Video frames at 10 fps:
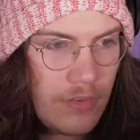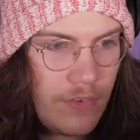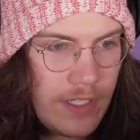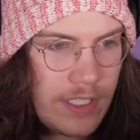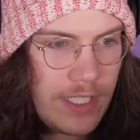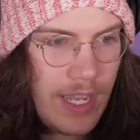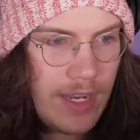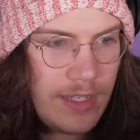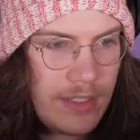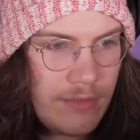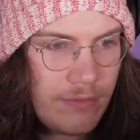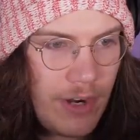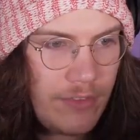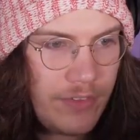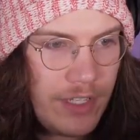If I stand
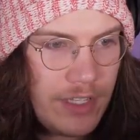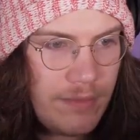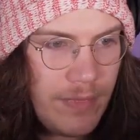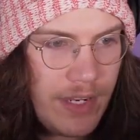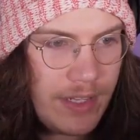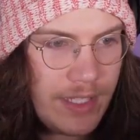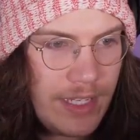roughly in the middle,